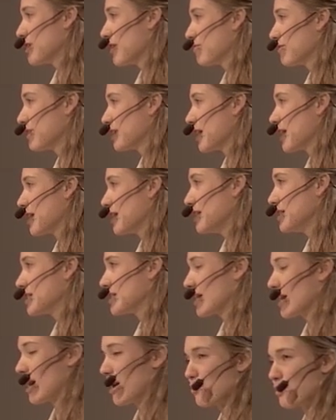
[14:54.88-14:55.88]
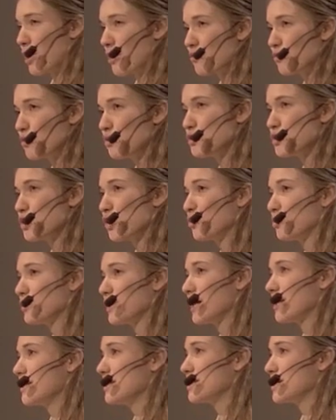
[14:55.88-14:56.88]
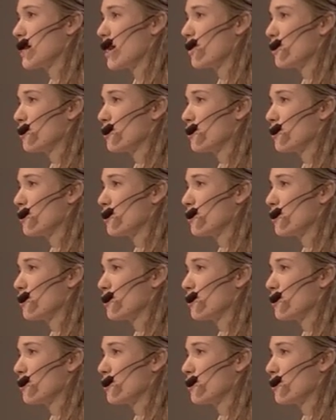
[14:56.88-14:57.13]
to navigate, I had my route all planned